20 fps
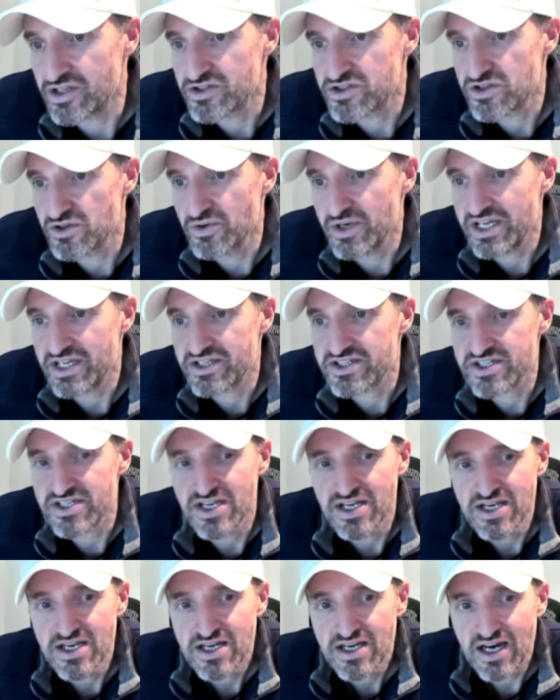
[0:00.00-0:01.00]
in two weeks,
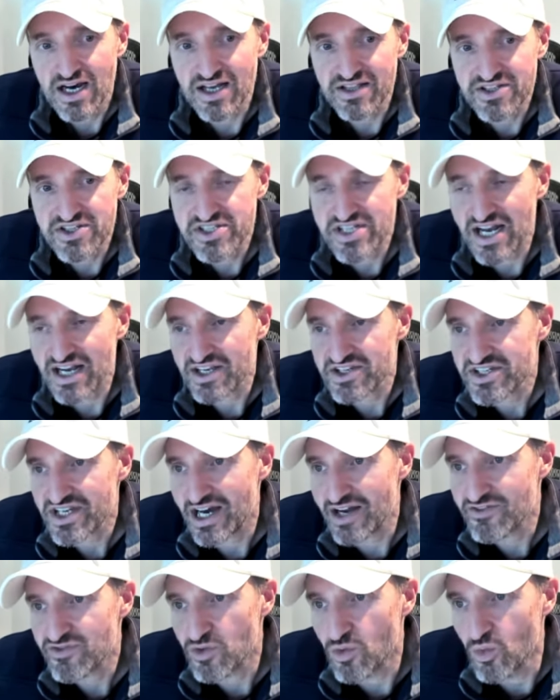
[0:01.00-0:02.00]
uh, the stock has
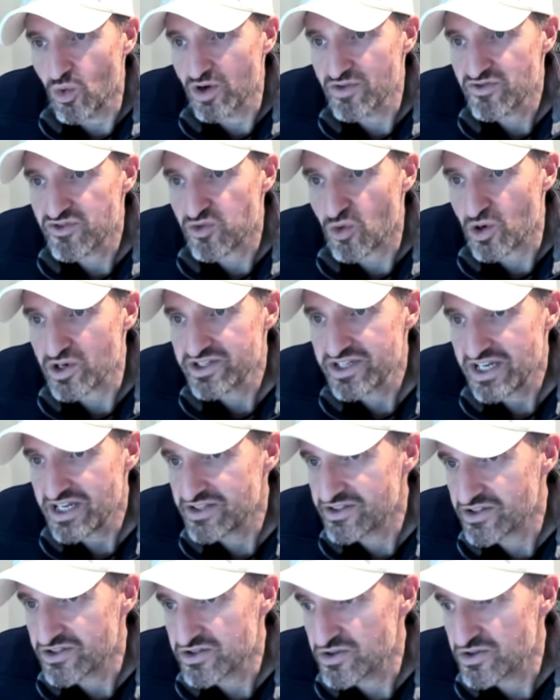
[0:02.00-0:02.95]
gone from one fourteen to